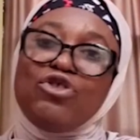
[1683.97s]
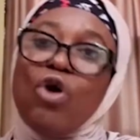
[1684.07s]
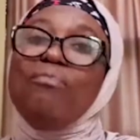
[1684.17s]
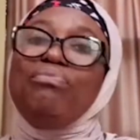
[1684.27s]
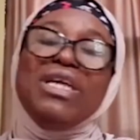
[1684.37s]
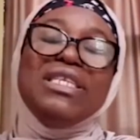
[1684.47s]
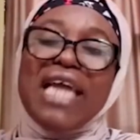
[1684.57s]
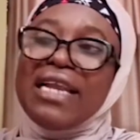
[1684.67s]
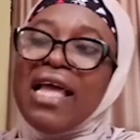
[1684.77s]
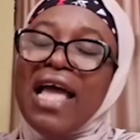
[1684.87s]

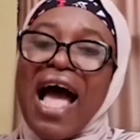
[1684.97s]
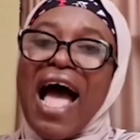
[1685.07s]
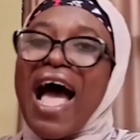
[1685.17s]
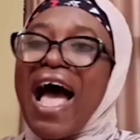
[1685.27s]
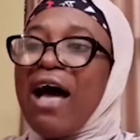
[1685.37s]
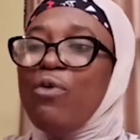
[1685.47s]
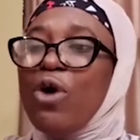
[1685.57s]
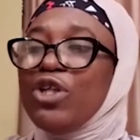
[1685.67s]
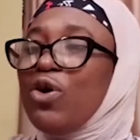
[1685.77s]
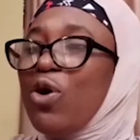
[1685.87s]
completed
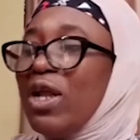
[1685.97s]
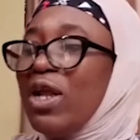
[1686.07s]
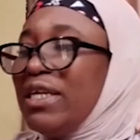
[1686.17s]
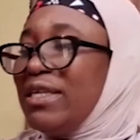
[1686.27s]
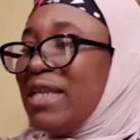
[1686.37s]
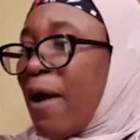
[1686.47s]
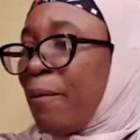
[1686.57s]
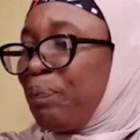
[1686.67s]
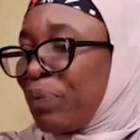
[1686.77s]
what do you call it now?